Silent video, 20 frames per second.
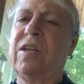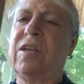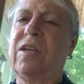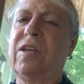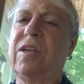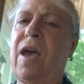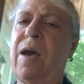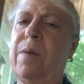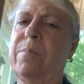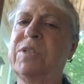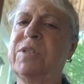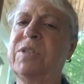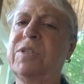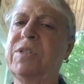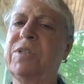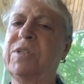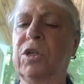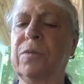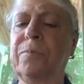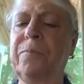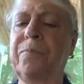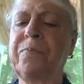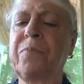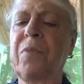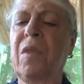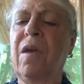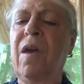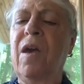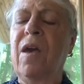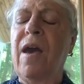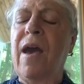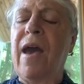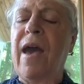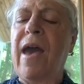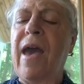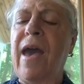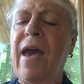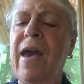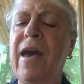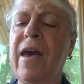amateur astronomer,
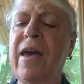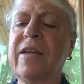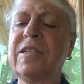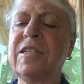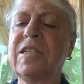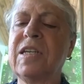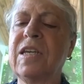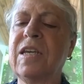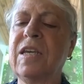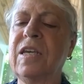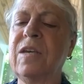and he